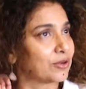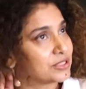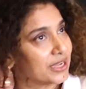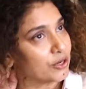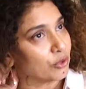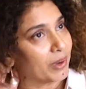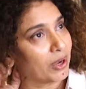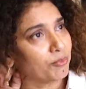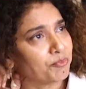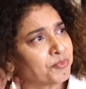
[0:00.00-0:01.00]
I could tell you
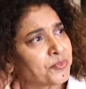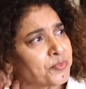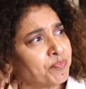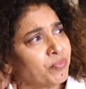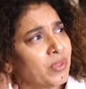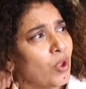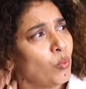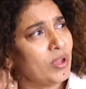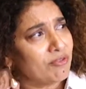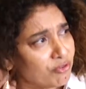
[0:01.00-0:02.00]
about.
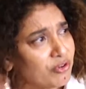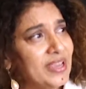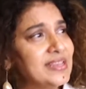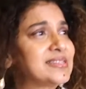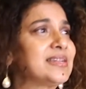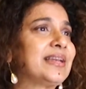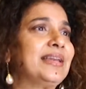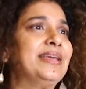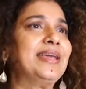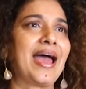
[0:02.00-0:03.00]
We've
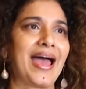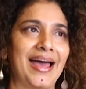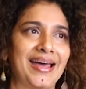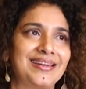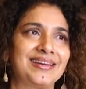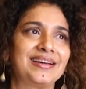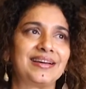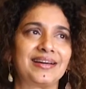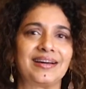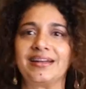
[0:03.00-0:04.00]
recently had
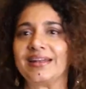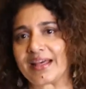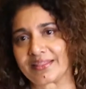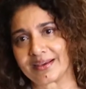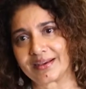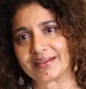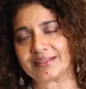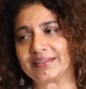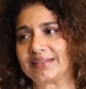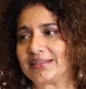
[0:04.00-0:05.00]
another
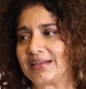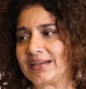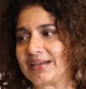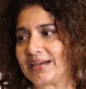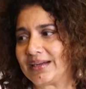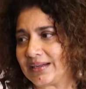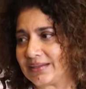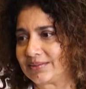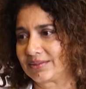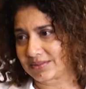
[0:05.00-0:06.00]

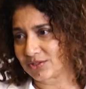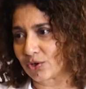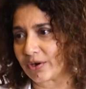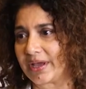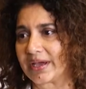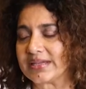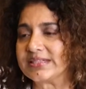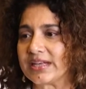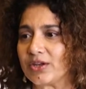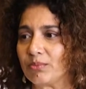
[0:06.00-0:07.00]
story I can
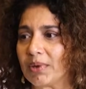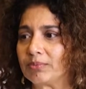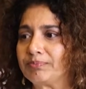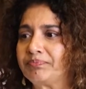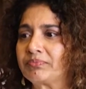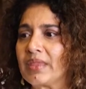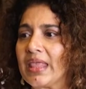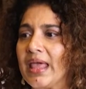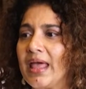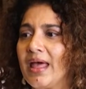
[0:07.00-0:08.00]
tell you about.
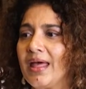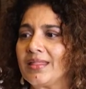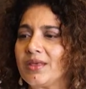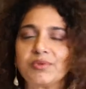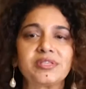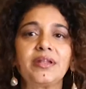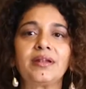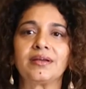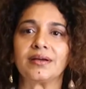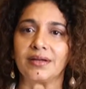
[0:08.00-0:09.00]
There was a
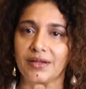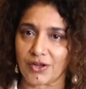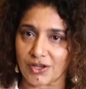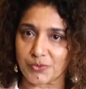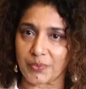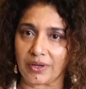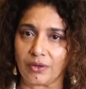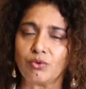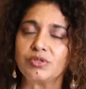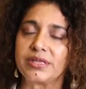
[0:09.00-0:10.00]
little girl in
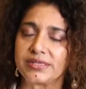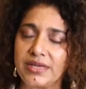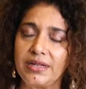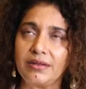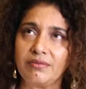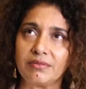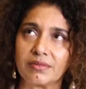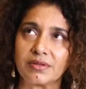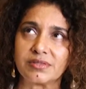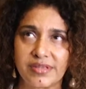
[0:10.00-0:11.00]
hospital who's seen
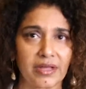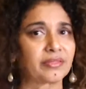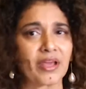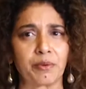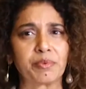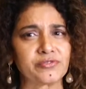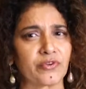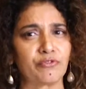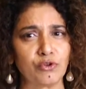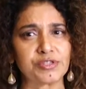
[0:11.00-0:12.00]
the therapist
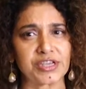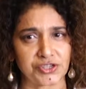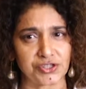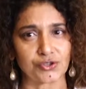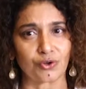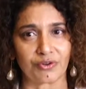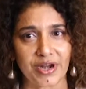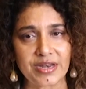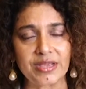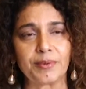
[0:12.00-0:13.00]
for a few sessions
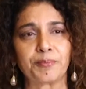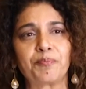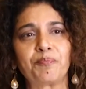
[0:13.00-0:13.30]
already.